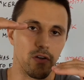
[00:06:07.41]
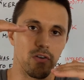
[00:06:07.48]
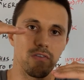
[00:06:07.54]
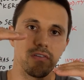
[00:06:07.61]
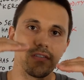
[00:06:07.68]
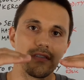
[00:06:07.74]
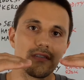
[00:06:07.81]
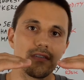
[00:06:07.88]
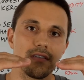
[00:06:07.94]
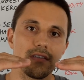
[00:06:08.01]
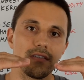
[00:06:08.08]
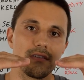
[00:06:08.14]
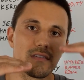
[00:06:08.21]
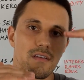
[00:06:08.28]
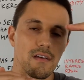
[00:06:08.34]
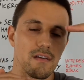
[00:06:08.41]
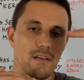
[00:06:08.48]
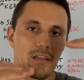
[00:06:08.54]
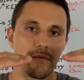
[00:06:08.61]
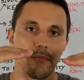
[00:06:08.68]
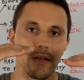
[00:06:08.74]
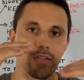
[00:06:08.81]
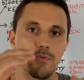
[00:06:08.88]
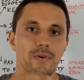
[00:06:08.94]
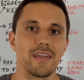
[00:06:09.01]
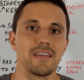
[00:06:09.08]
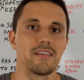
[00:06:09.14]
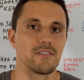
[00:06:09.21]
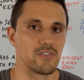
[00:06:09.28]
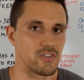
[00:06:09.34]
currencies in
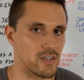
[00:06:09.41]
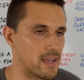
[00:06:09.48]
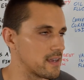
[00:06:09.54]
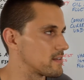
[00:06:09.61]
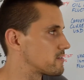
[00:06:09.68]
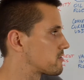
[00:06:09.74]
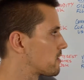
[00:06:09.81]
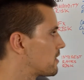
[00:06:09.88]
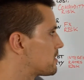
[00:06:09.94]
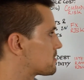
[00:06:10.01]
between change.